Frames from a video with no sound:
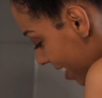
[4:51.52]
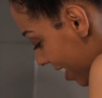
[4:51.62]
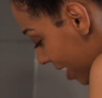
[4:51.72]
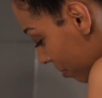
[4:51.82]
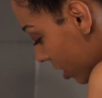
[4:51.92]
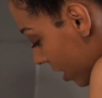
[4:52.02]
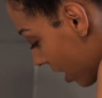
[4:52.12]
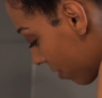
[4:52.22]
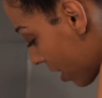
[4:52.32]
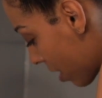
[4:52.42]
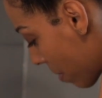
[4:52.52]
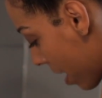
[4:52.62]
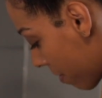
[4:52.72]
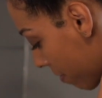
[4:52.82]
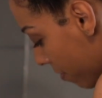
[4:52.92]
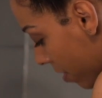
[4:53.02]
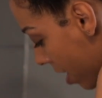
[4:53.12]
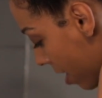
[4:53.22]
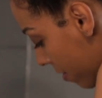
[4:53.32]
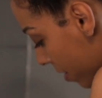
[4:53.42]
So I'm just going to give them a
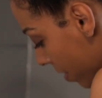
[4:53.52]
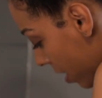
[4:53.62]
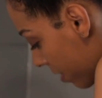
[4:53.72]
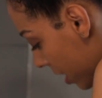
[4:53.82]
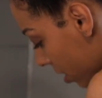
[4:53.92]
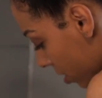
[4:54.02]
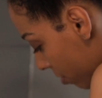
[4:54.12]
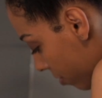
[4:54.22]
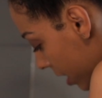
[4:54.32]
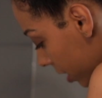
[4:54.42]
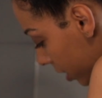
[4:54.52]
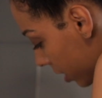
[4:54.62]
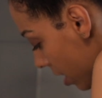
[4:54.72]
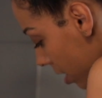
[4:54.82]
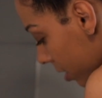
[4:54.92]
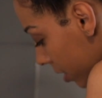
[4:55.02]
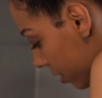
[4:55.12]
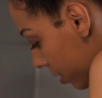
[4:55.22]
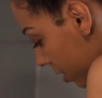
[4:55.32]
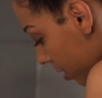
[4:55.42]
very, very good
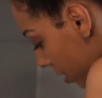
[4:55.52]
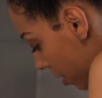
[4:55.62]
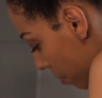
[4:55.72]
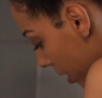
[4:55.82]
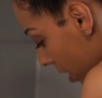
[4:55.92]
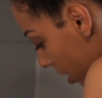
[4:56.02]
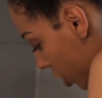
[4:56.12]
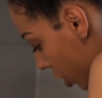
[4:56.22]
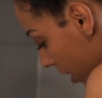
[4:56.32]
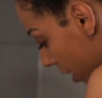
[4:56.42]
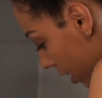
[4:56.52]
rinse, making sure that I